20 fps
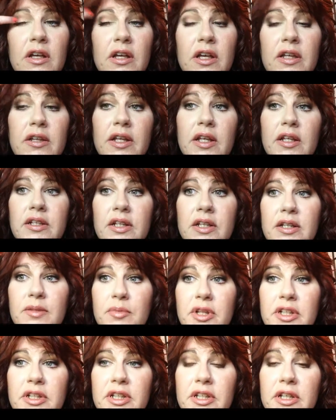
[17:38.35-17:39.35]
And then, like,
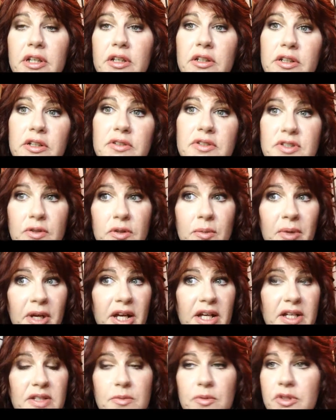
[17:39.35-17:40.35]
blend it in a little so that
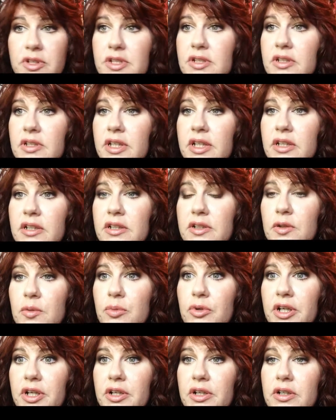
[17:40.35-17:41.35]
my eyes were like a little
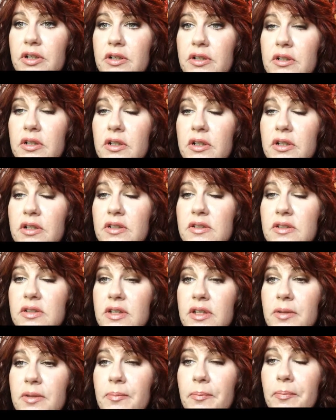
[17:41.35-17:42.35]
brighter. You
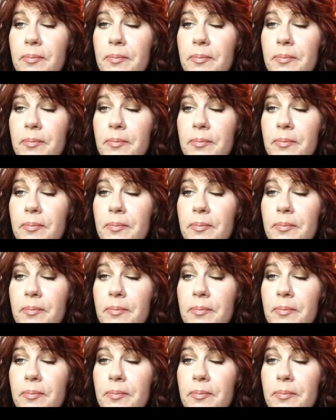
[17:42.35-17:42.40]
see it?